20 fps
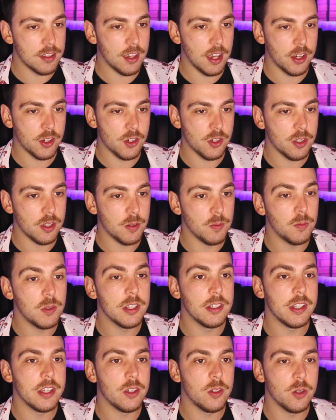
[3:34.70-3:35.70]
is actually
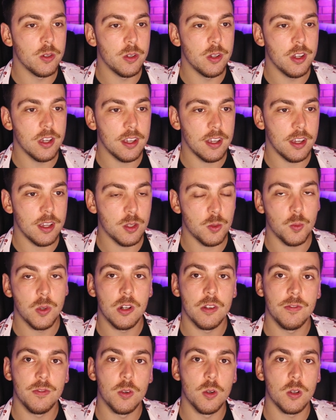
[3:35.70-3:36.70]
really good as
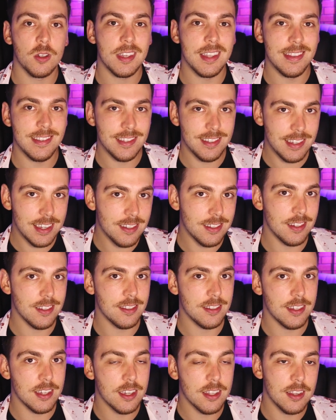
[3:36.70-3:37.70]
well for
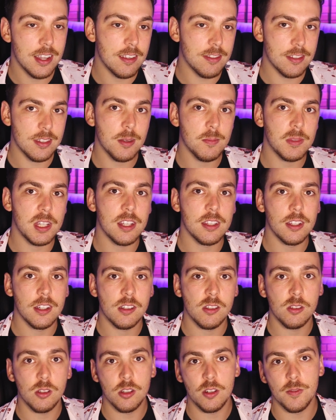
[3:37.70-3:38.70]
consistency, and that's something
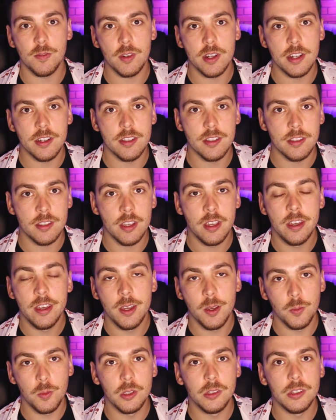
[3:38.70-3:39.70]
that a lot of readers
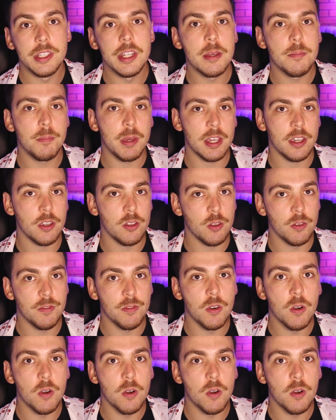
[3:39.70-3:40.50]
will nitpick at you